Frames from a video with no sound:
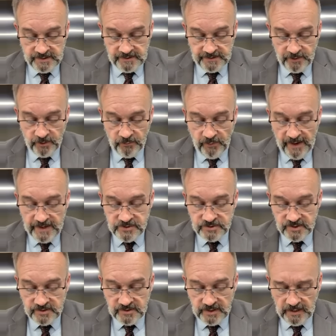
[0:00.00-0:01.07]
there
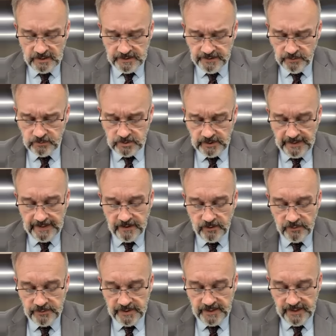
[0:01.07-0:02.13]
ariseth a little
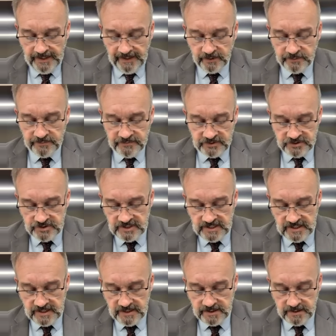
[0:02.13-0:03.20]
cloud out of the
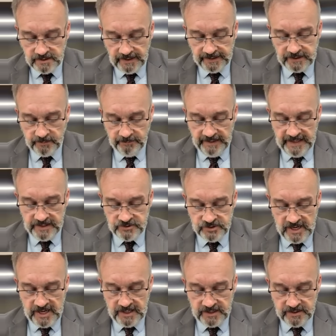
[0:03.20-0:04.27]
sea like a man's
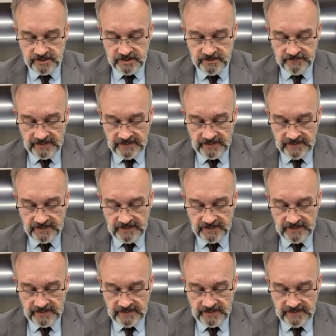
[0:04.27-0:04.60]
hand.